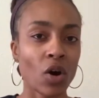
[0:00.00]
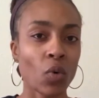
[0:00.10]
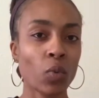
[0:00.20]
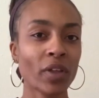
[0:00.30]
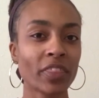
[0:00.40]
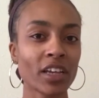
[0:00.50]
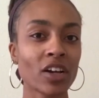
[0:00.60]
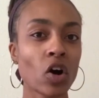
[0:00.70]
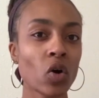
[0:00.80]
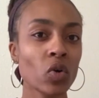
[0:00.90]
With the
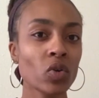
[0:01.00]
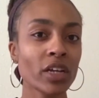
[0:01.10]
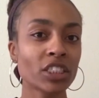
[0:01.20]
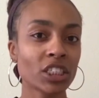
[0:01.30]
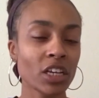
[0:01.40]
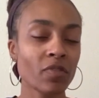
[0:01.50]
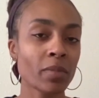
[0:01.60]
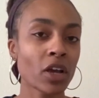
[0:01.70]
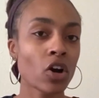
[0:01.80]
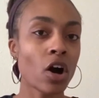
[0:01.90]
goal
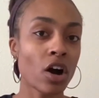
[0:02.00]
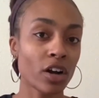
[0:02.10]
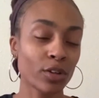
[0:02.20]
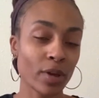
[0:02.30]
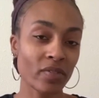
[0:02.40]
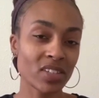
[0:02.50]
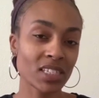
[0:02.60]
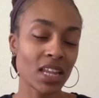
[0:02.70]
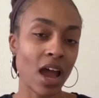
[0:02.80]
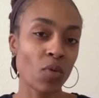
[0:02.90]
achievement card, you have a
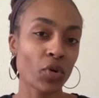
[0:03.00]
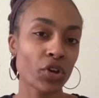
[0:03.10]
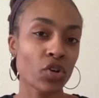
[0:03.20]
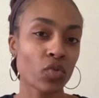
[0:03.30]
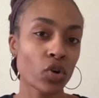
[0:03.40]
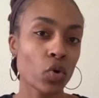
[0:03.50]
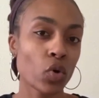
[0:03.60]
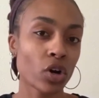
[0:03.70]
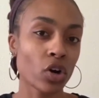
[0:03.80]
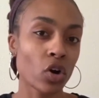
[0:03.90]
slot where you can
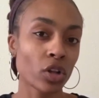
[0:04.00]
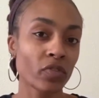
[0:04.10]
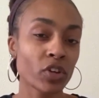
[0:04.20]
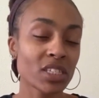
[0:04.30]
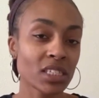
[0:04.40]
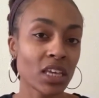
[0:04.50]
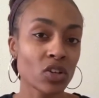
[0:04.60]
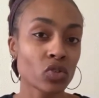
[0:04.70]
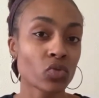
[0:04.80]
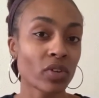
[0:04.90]
record all of your
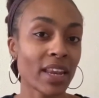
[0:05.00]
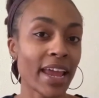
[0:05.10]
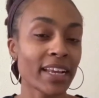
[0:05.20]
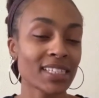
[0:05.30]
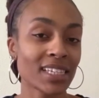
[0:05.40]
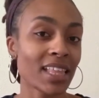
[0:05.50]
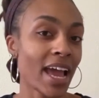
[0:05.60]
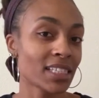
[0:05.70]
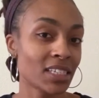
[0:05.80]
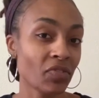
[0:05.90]
skills related to the
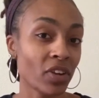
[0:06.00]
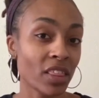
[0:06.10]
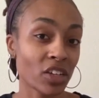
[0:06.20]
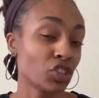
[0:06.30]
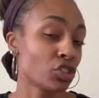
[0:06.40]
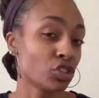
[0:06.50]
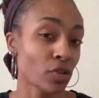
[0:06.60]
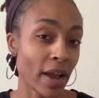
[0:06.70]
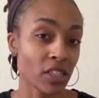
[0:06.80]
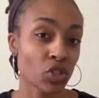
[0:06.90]
activity that you're
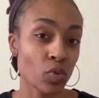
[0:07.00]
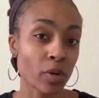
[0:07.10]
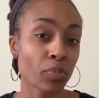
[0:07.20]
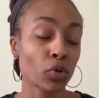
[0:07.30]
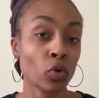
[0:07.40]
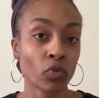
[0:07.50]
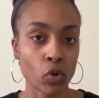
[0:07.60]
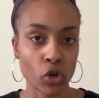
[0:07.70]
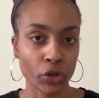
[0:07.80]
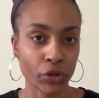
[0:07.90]
trying to improve
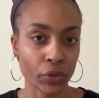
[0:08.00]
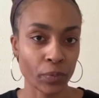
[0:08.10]
or do.